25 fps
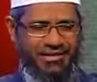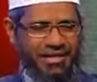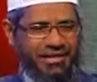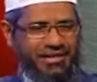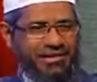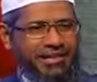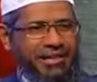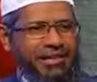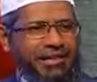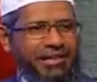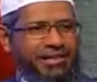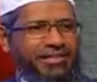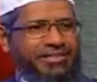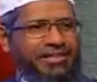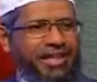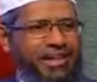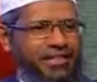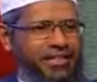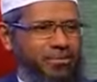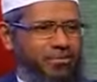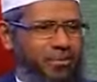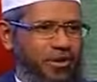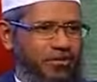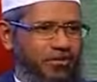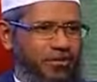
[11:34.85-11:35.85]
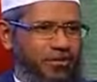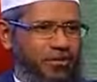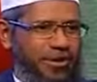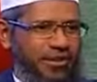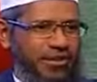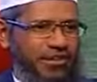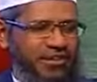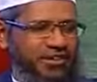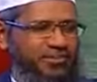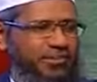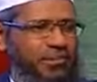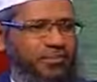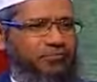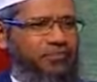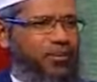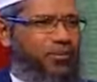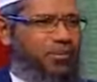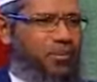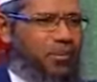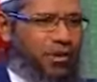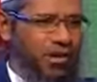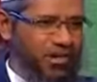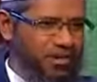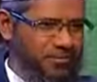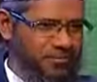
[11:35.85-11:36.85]
The other ladies that the Prophet married, some
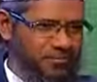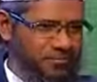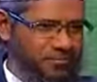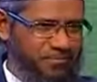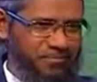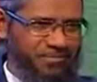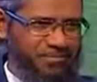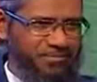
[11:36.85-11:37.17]
were poor.